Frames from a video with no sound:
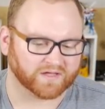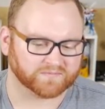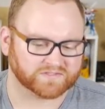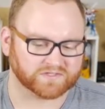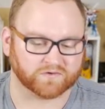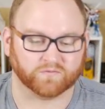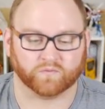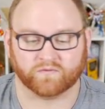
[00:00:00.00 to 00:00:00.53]
Um,
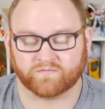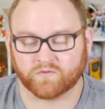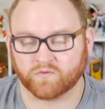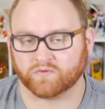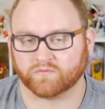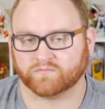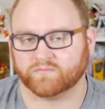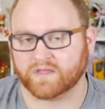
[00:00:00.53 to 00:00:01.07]
so if
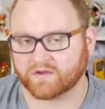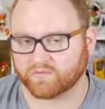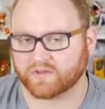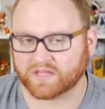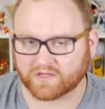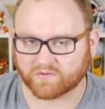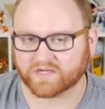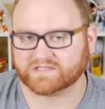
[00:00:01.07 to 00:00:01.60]
you're being
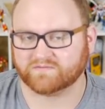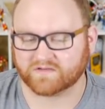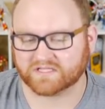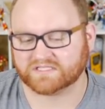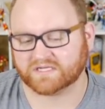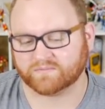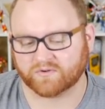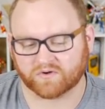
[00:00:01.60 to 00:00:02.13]
really aggressive
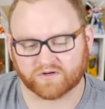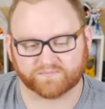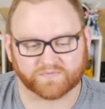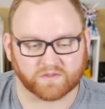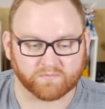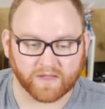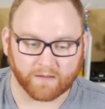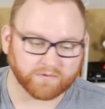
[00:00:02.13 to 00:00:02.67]
against an
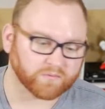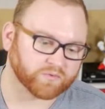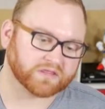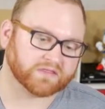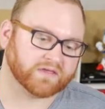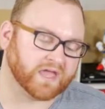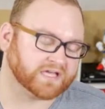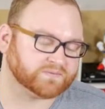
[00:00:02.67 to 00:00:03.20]
opponent, you might want to
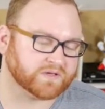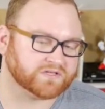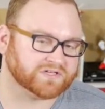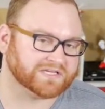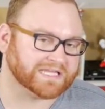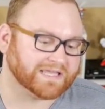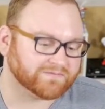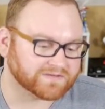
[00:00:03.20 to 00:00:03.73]
bring the
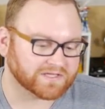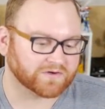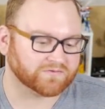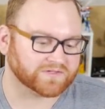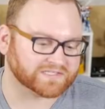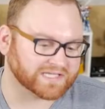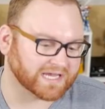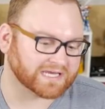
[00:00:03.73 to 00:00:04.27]
Hexmage in, even
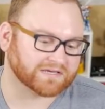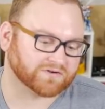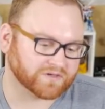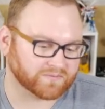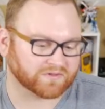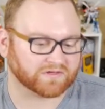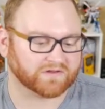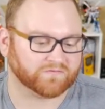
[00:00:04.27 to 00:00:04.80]
though the
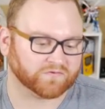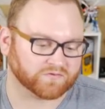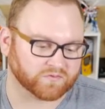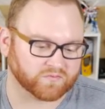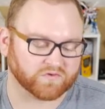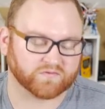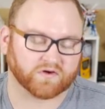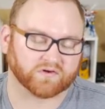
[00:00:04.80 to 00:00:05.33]
secondary ability for
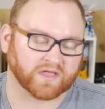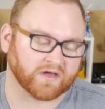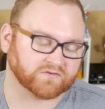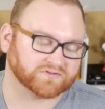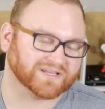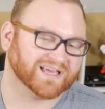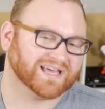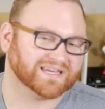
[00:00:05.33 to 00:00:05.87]
the remove all
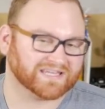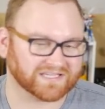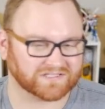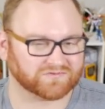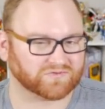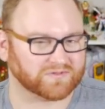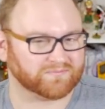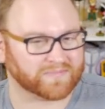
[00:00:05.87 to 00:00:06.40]
counters
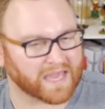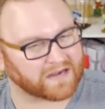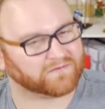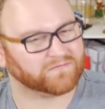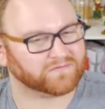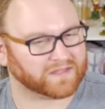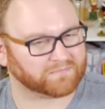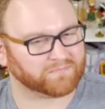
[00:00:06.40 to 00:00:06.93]
doesn't really
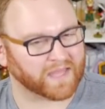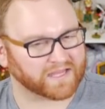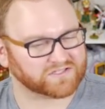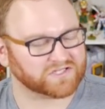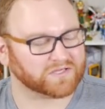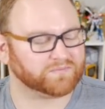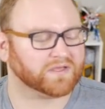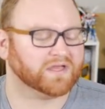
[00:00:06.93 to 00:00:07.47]
matter for that
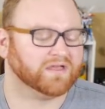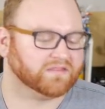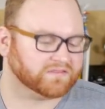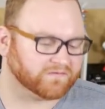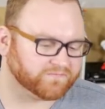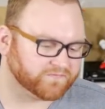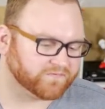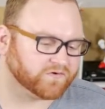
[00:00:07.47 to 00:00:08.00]
matchup.
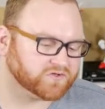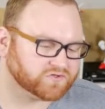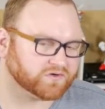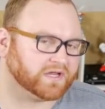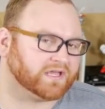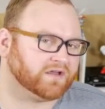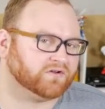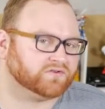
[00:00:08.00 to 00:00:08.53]
The First
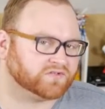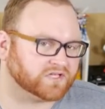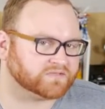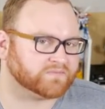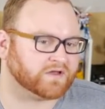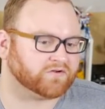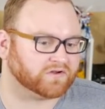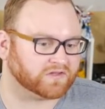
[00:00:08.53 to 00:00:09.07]
Strike here
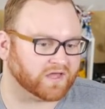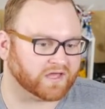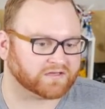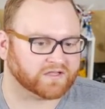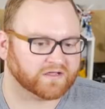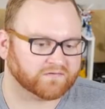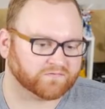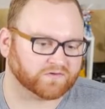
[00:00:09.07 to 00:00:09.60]
does matter a
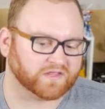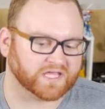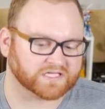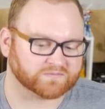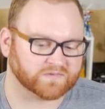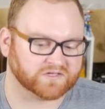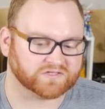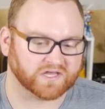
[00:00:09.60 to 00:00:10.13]
lot for the
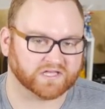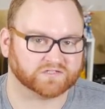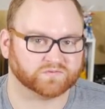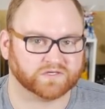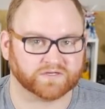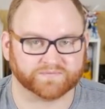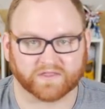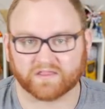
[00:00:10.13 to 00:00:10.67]
Hexmage
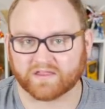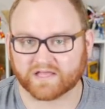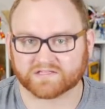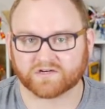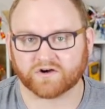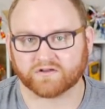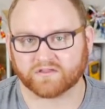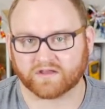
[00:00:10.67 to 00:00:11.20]
as well. And the
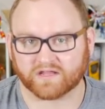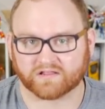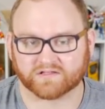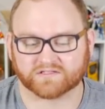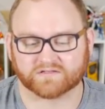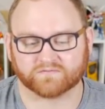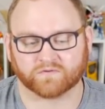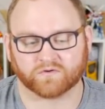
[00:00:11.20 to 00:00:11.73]
last card in the deck
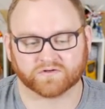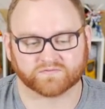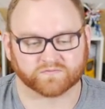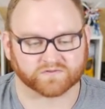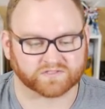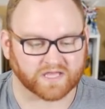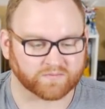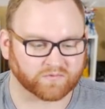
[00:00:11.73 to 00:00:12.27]
list, of course,
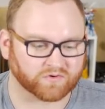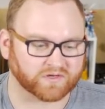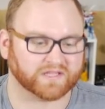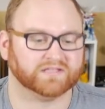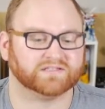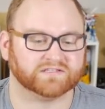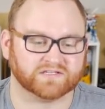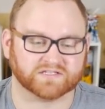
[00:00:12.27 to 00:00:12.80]
for sideboard
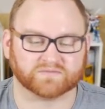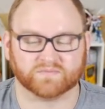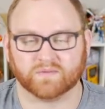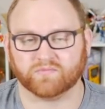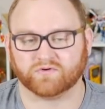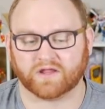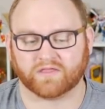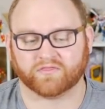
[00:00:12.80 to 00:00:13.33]
is
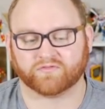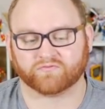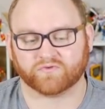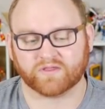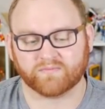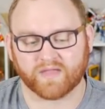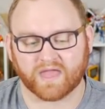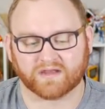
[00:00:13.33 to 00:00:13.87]
Dismember, a
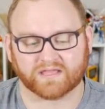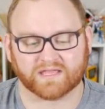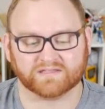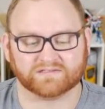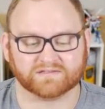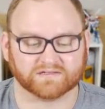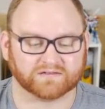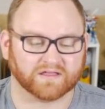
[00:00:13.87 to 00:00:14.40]
three mana
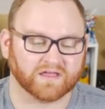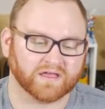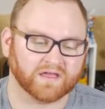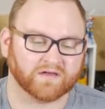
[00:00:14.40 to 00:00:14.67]
instant.